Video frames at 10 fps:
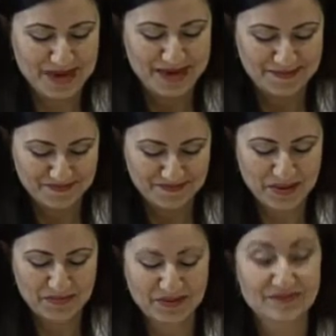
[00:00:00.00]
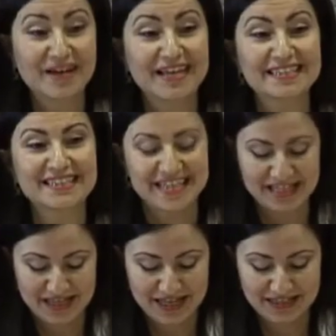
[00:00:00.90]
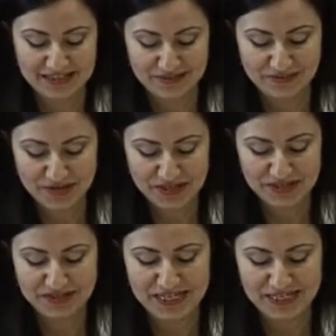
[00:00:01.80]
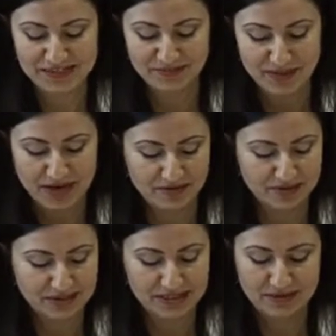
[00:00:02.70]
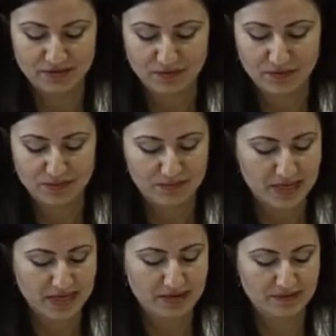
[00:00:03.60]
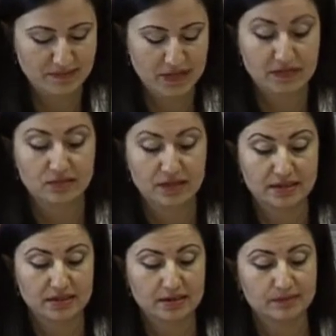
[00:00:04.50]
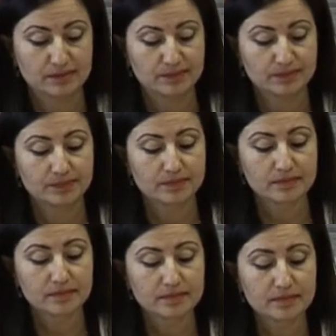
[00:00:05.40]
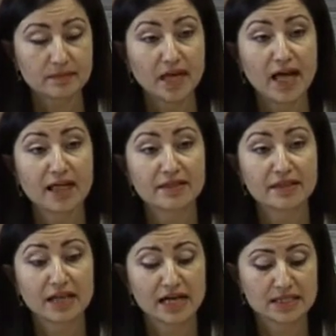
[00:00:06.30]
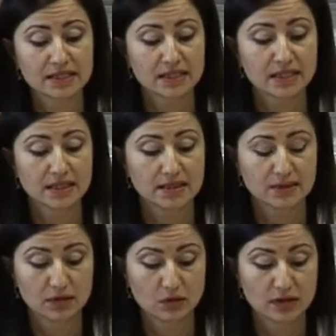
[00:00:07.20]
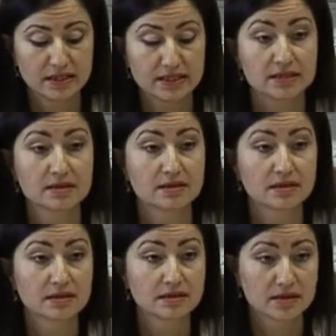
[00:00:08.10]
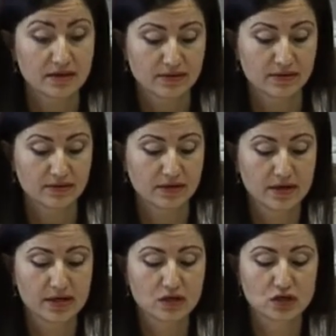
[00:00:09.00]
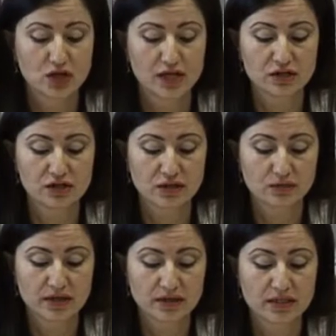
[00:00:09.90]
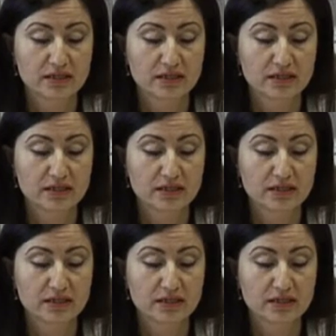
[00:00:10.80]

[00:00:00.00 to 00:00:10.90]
may prevent that real needs of migrants from being addressed. And the last, but not least, seventh challenge that we